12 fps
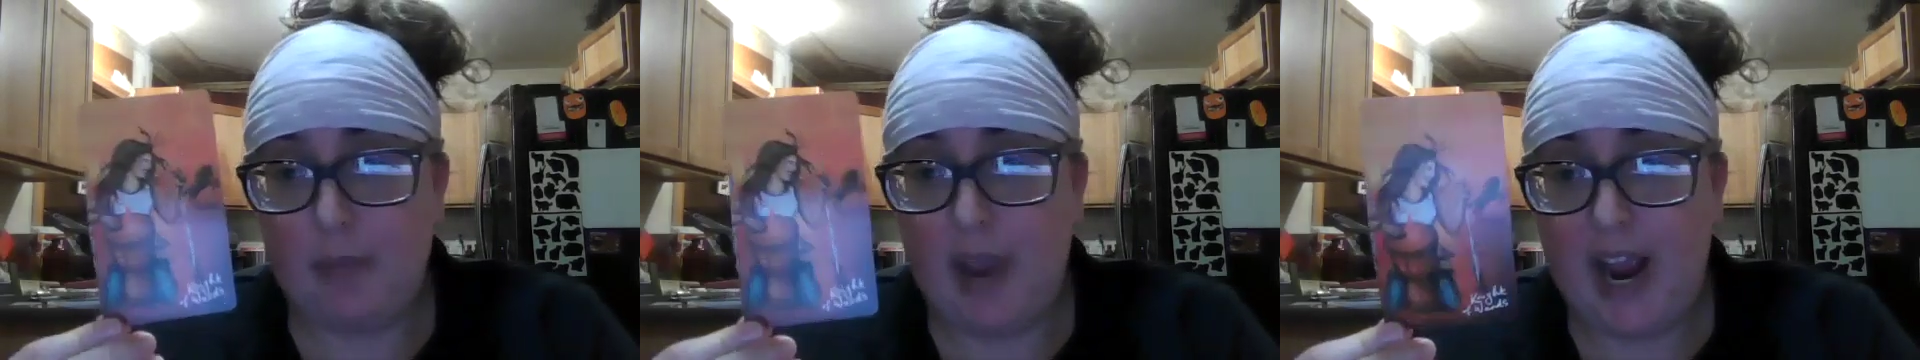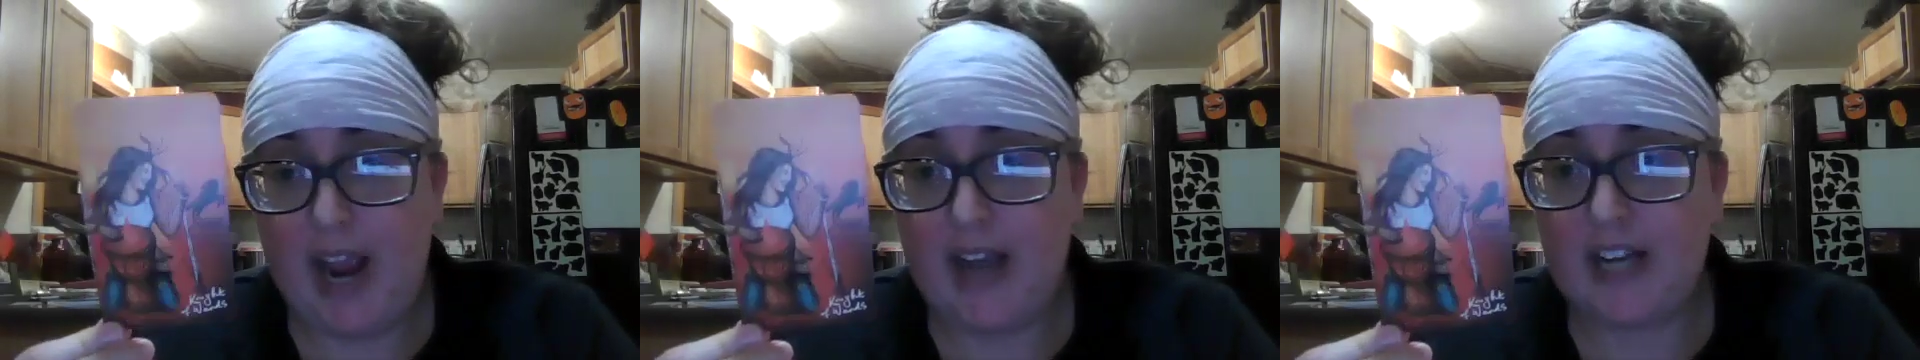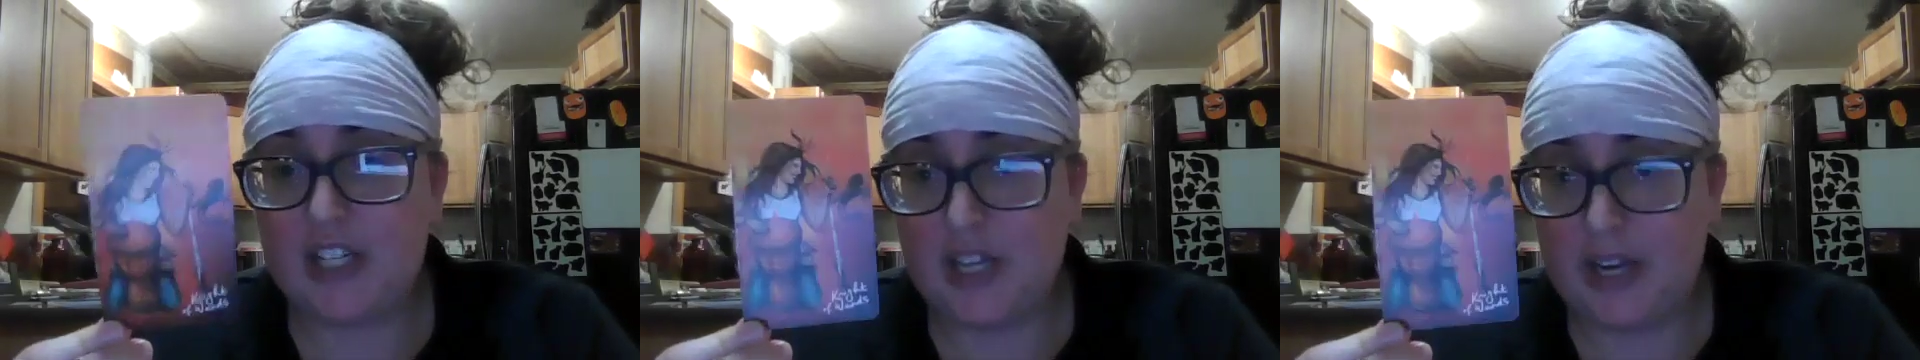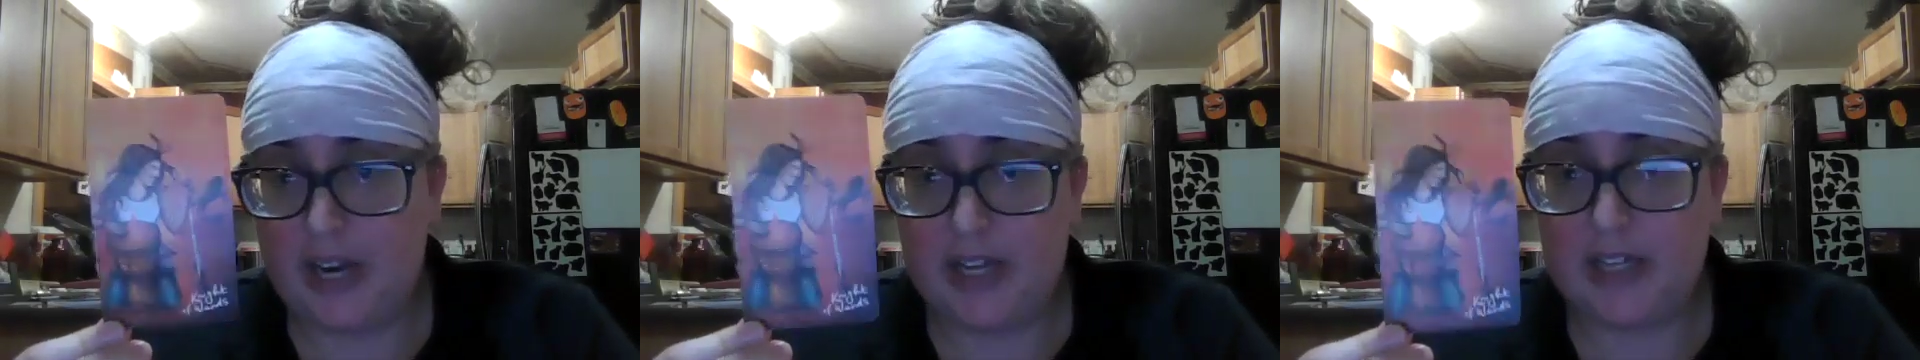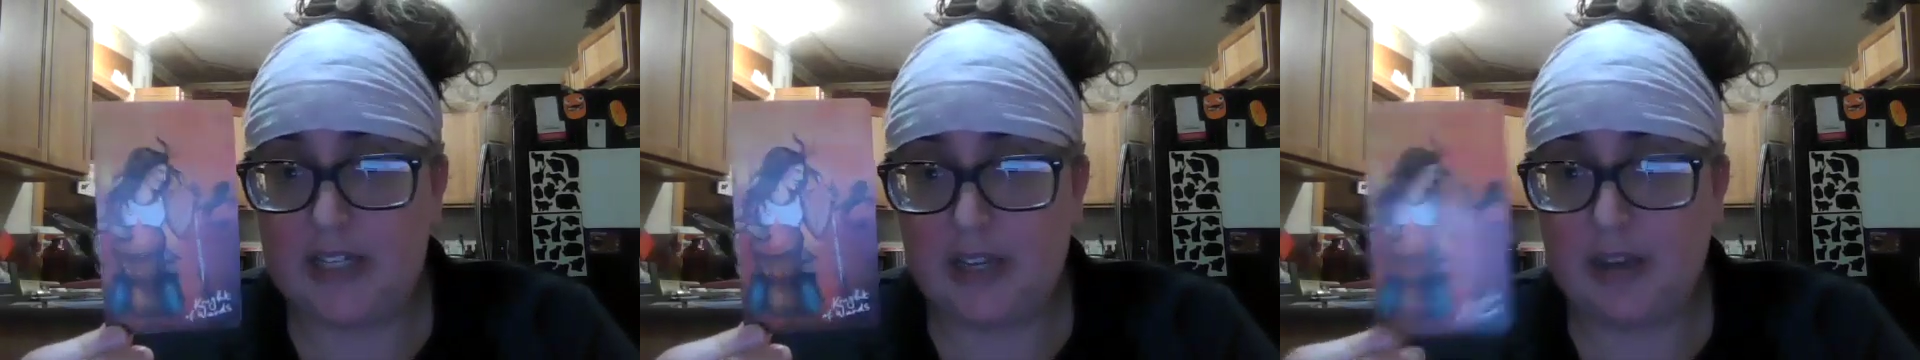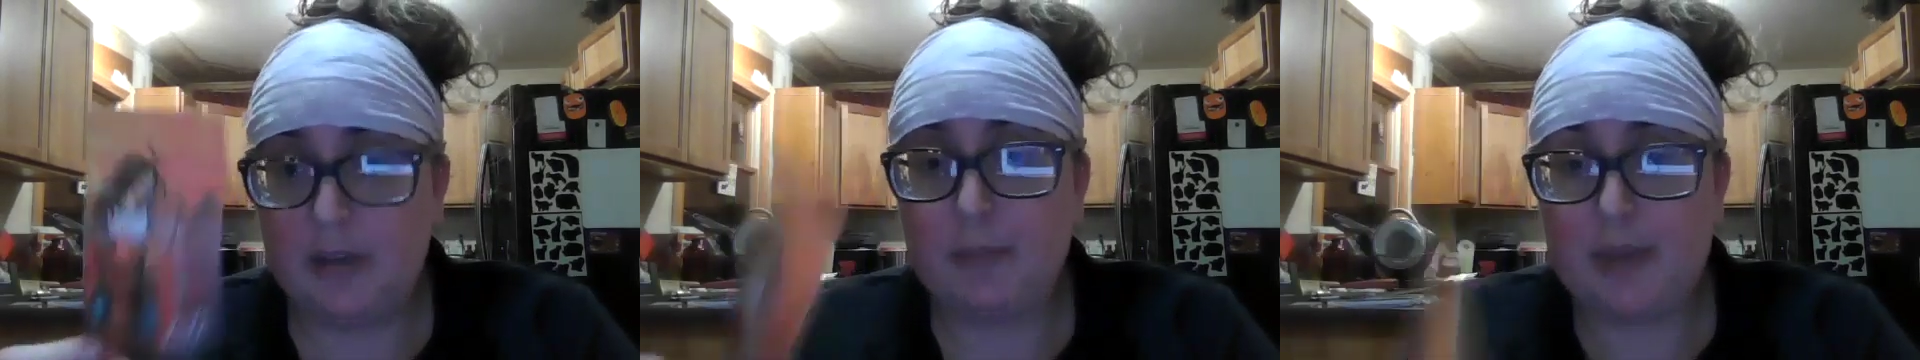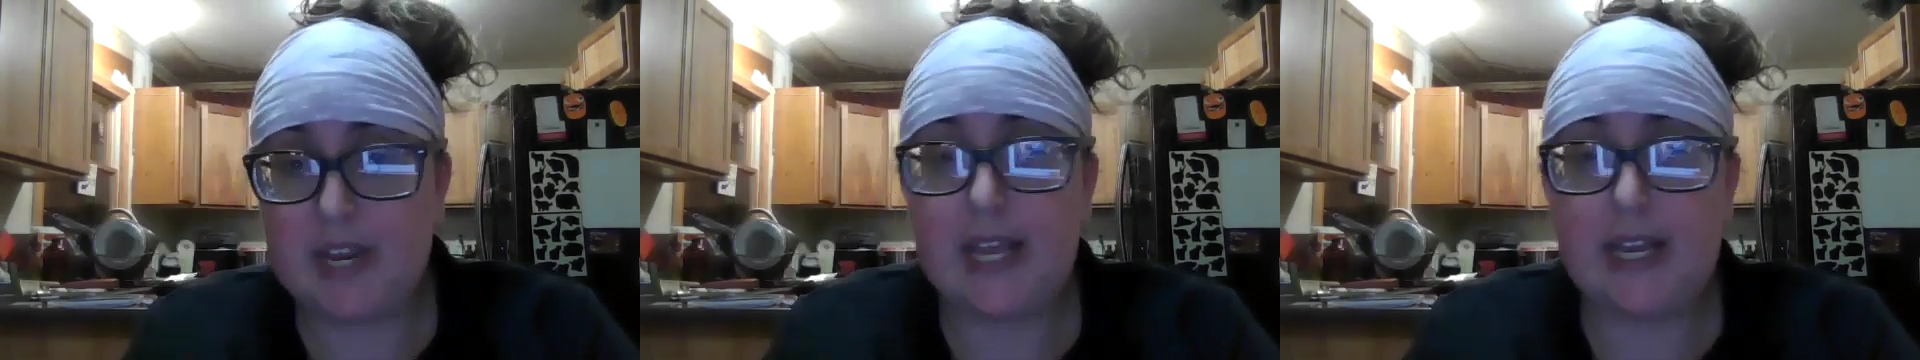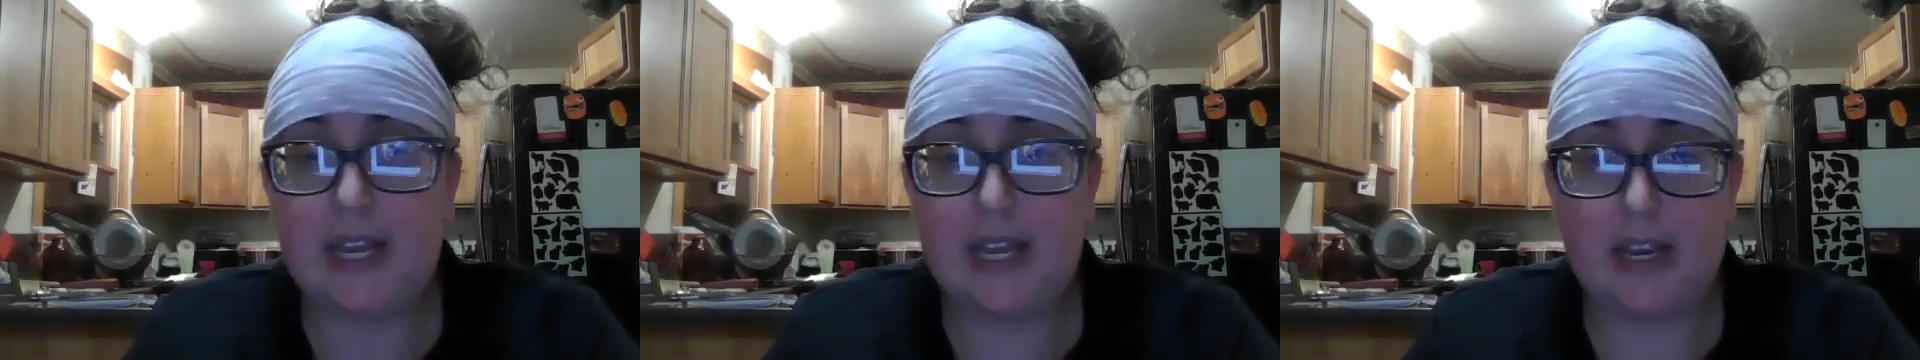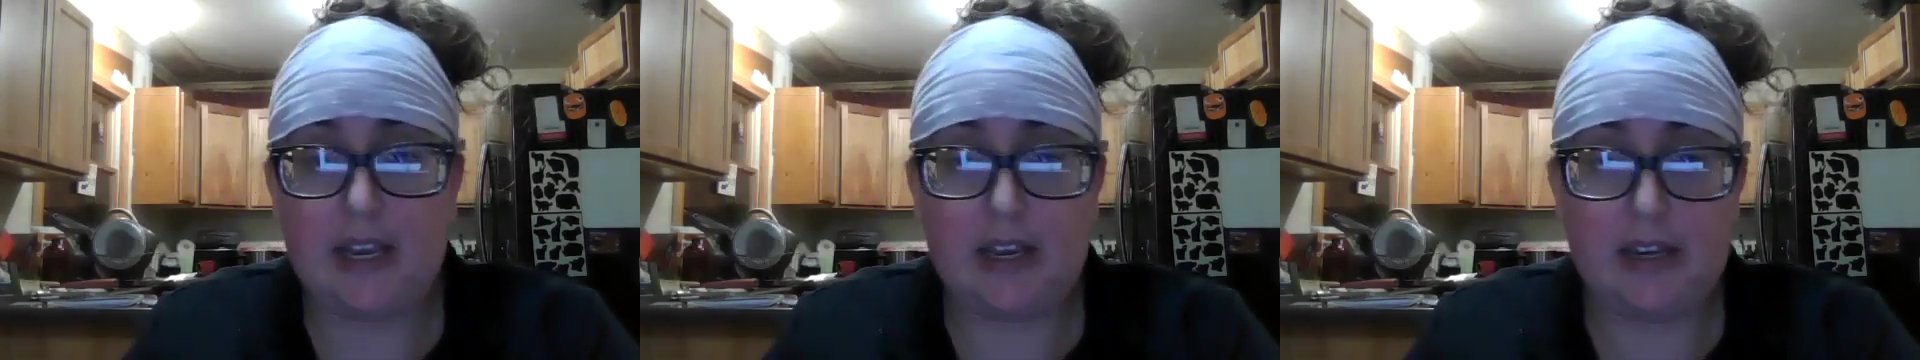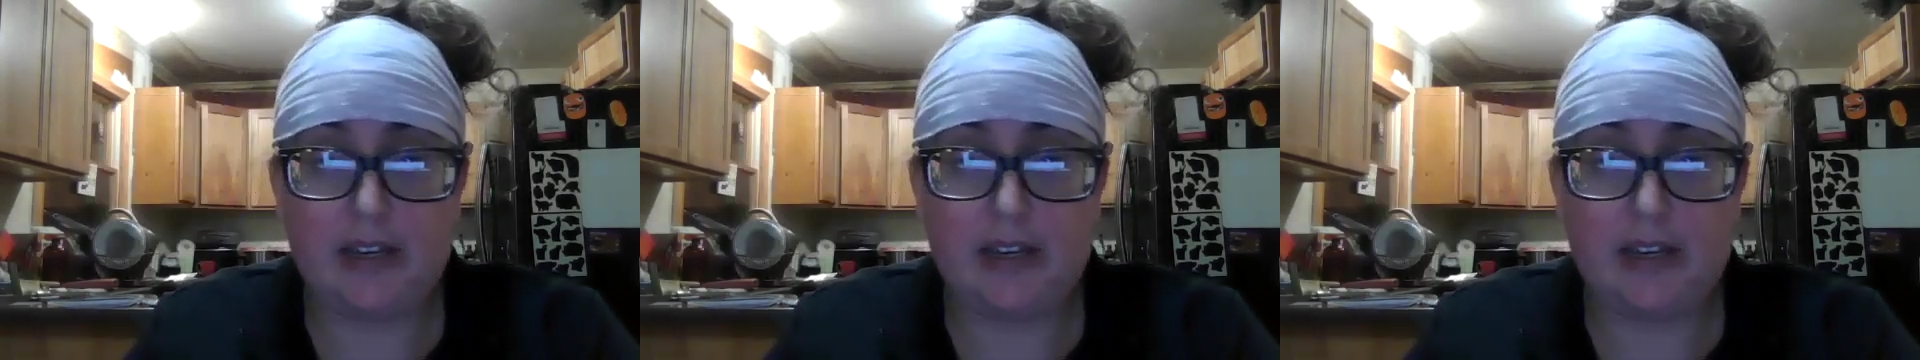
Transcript: passionate beginning.